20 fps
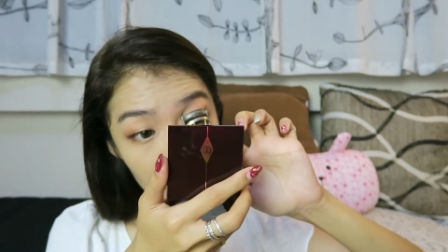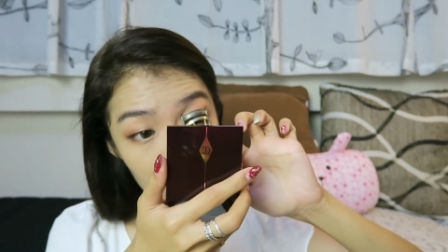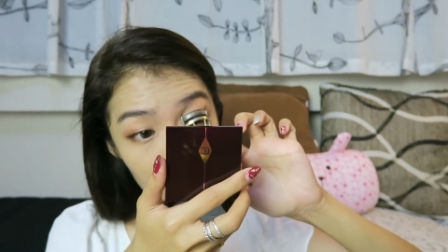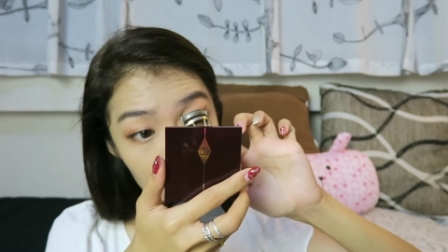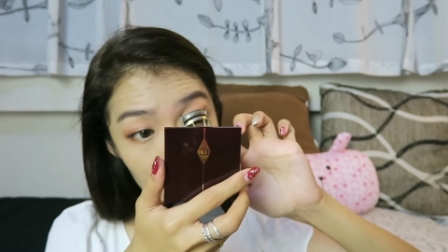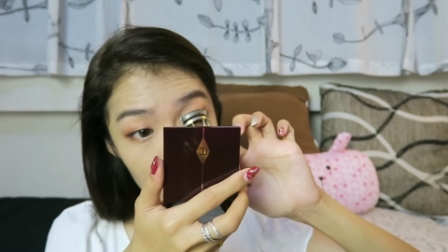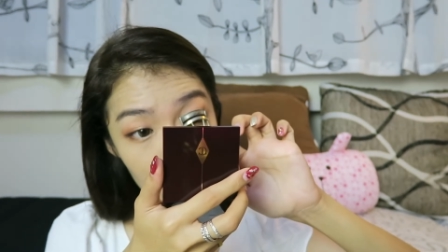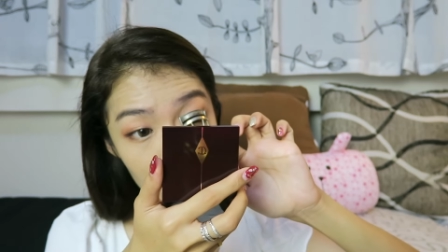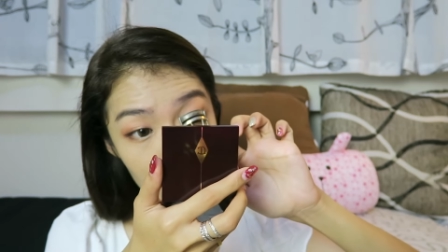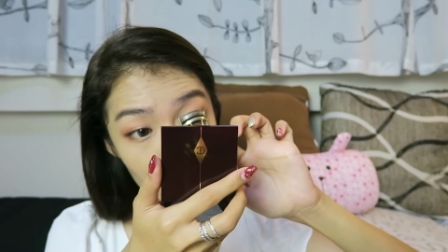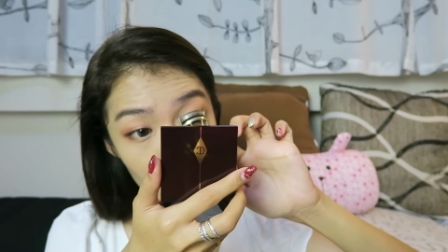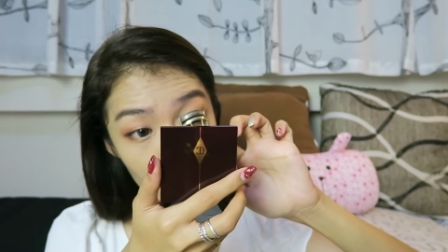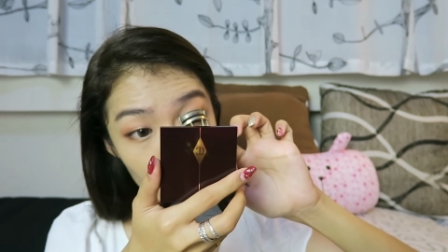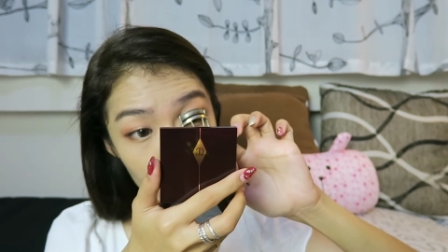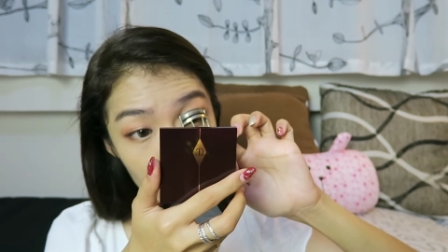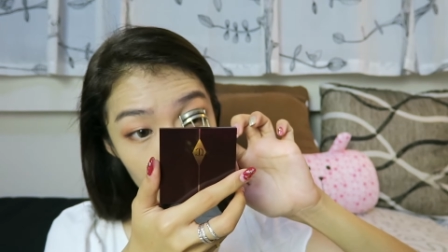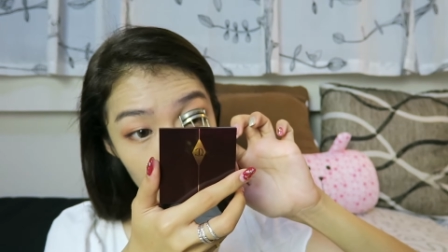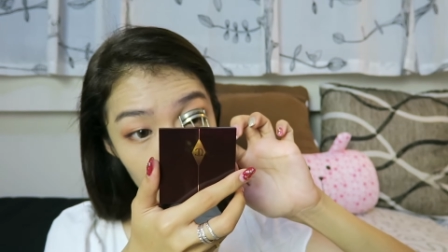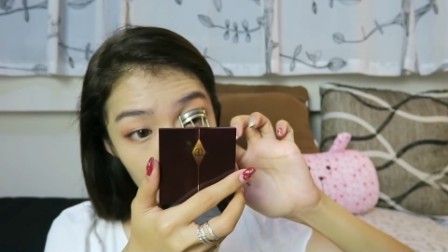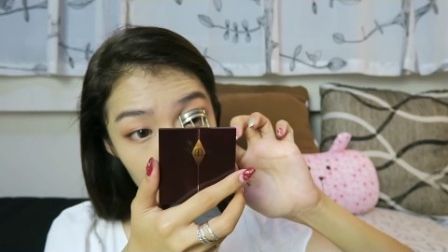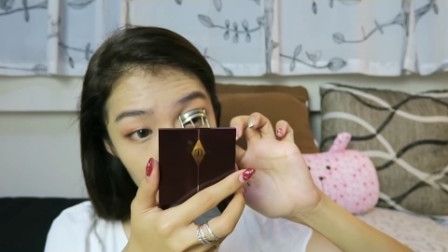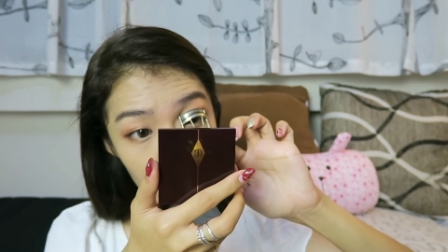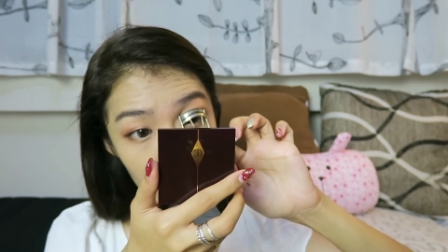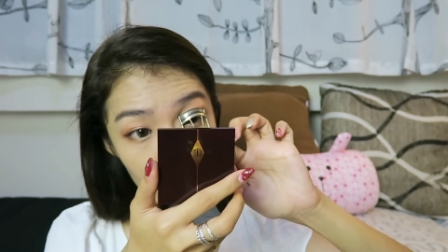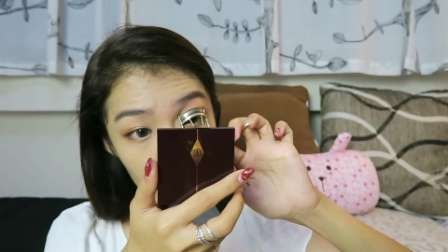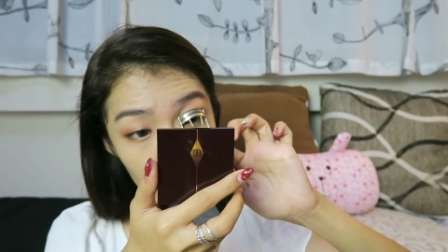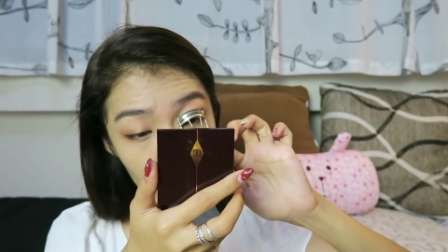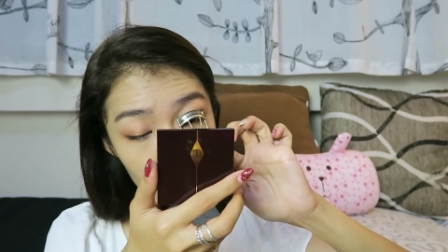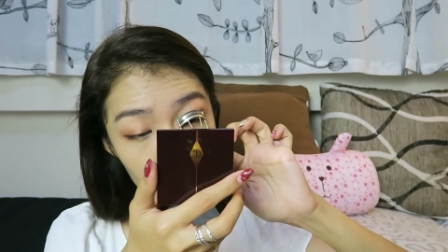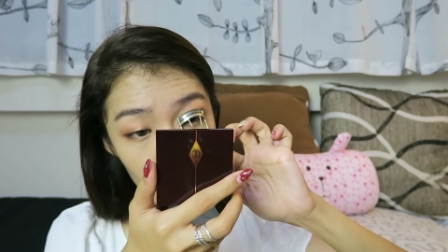that is the way
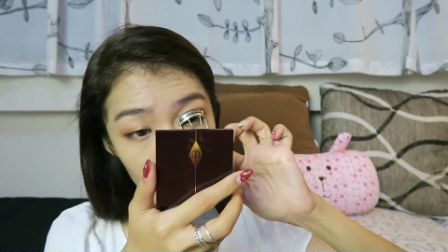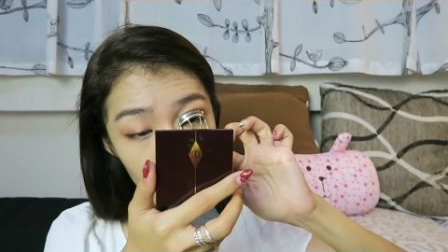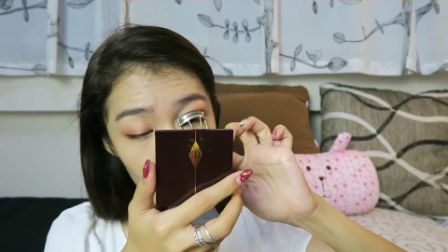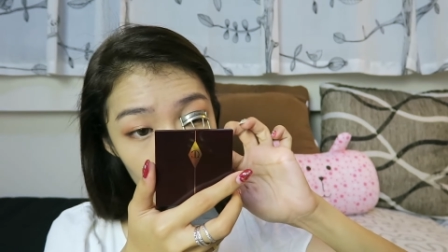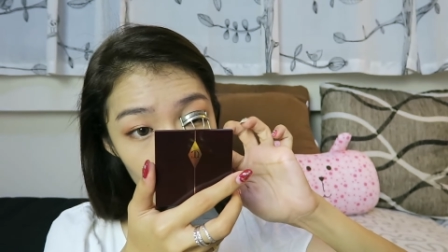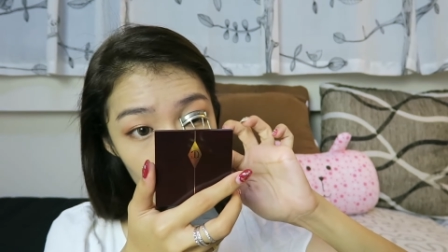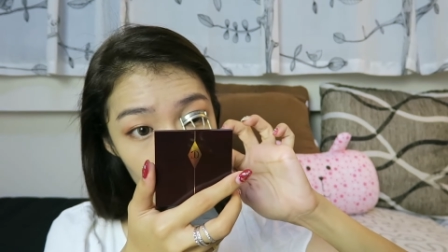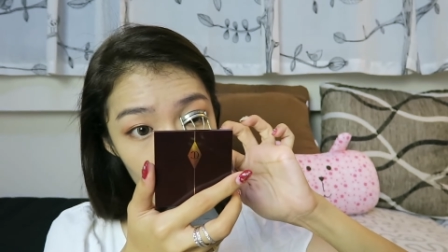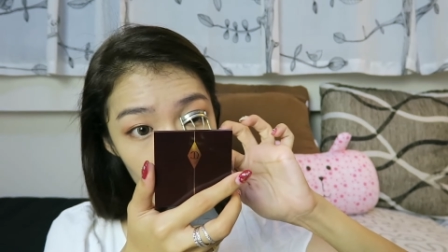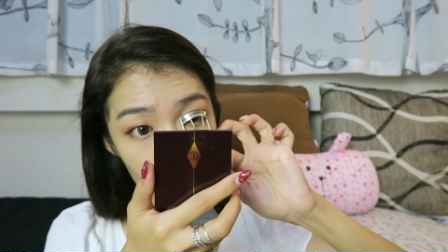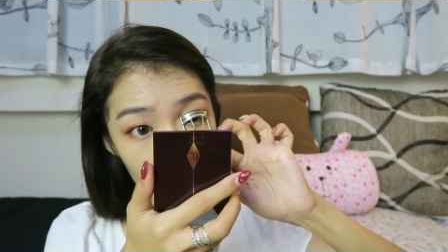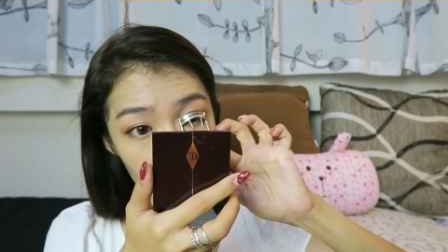to